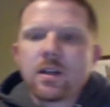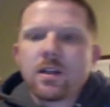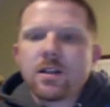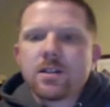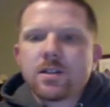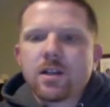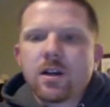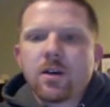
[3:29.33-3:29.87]

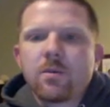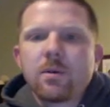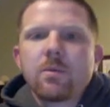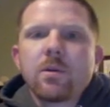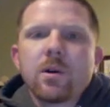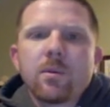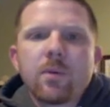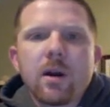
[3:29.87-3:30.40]
So we
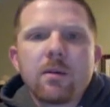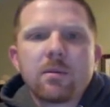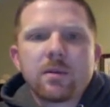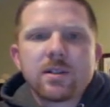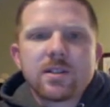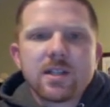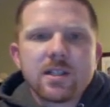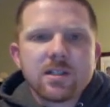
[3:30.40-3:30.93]
will
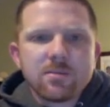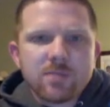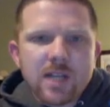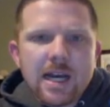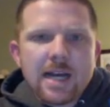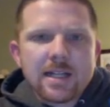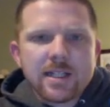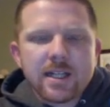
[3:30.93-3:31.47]
probably see some
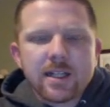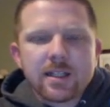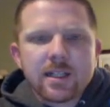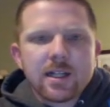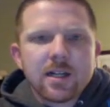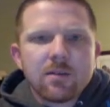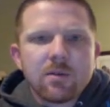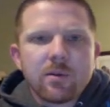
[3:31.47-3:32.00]
ties out there.